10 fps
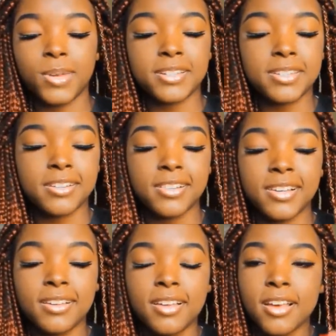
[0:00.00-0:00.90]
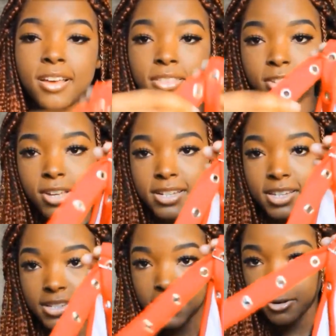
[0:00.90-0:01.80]
basically that you guys
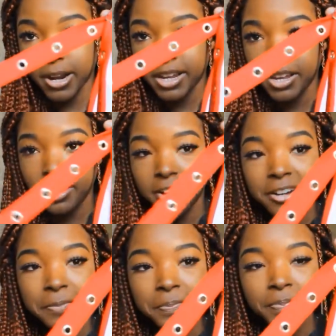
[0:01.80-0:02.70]
can see right here,